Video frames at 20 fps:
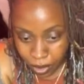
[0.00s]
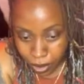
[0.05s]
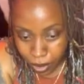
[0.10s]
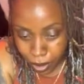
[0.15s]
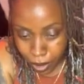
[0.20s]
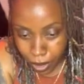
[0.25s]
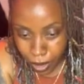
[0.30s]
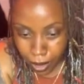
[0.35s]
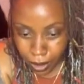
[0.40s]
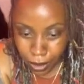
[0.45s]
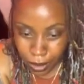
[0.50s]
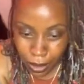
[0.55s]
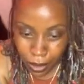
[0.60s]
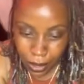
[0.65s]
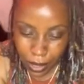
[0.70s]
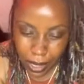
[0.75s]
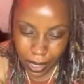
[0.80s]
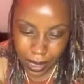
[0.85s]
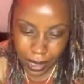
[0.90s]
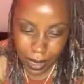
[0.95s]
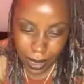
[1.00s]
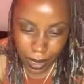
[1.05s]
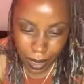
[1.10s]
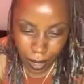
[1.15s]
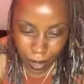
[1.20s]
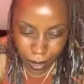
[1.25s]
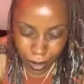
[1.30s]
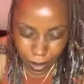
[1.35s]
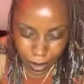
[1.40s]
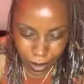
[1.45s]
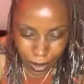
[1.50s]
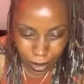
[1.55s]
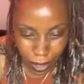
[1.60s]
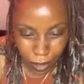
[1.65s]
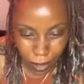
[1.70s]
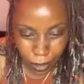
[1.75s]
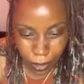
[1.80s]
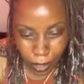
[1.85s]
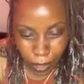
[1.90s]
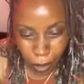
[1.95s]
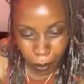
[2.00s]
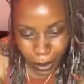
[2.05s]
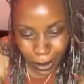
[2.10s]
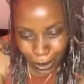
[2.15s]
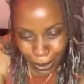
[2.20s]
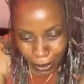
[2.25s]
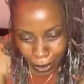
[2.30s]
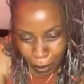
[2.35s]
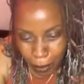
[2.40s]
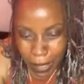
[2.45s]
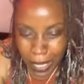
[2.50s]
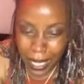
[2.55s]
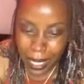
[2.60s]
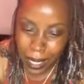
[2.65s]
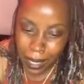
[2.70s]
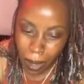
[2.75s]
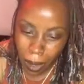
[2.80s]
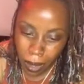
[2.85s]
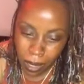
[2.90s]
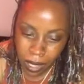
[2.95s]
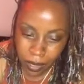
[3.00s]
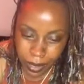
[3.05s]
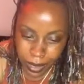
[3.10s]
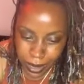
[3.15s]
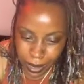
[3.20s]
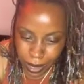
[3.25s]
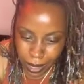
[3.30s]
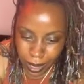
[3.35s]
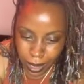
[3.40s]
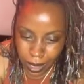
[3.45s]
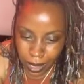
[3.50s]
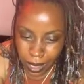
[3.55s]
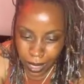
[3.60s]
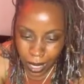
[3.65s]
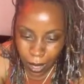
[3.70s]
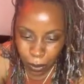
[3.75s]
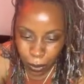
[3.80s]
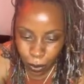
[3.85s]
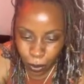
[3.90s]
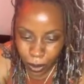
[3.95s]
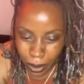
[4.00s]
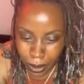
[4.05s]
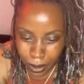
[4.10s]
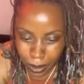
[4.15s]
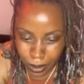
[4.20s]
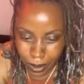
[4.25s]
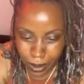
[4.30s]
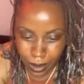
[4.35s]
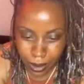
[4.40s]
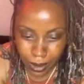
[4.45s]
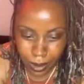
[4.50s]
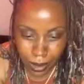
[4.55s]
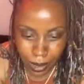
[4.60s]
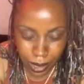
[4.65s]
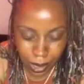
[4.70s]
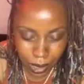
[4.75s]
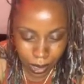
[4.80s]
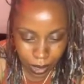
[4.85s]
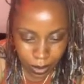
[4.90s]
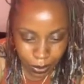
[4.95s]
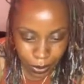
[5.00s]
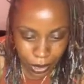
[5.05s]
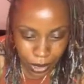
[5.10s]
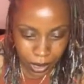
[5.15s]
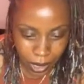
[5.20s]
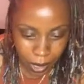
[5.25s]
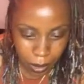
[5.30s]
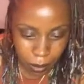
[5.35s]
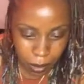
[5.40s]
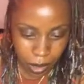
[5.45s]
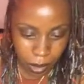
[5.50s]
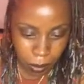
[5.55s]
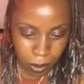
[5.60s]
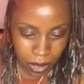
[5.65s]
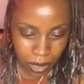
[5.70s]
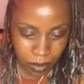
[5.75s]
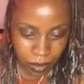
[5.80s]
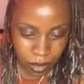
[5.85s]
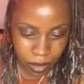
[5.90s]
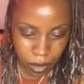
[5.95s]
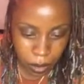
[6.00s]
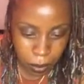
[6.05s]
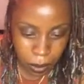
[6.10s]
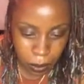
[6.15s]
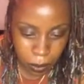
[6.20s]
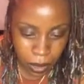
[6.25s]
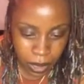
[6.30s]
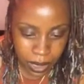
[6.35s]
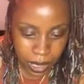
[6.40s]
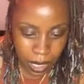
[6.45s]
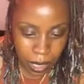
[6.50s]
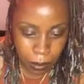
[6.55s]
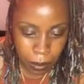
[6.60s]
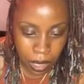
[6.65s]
I don't know, because y'all, our comments are coming in all of a sudden and at once. So let me give it a little bit more time.